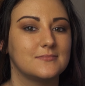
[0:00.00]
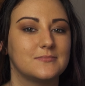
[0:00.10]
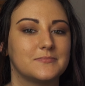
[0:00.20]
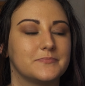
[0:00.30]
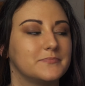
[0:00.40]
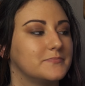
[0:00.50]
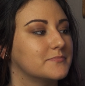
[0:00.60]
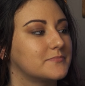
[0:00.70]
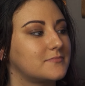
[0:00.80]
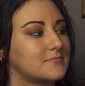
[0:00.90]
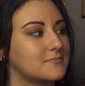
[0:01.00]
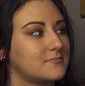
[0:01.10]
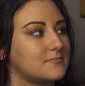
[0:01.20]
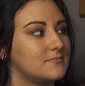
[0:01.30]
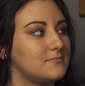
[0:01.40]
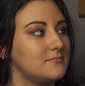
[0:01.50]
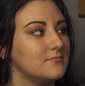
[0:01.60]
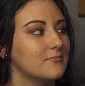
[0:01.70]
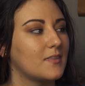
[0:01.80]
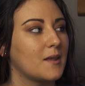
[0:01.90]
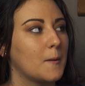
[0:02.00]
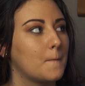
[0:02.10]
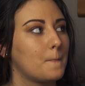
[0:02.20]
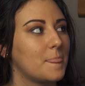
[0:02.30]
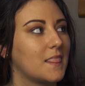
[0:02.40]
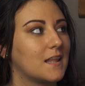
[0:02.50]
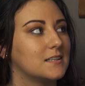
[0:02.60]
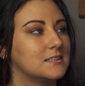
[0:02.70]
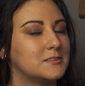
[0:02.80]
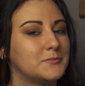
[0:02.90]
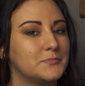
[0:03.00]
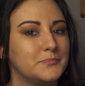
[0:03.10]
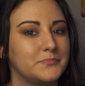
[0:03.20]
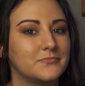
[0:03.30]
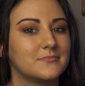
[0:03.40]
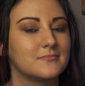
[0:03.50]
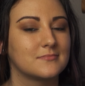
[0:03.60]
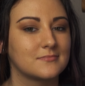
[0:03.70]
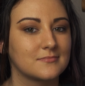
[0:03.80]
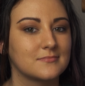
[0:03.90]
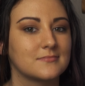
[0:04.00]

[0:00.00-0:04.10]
This person isn't speaking.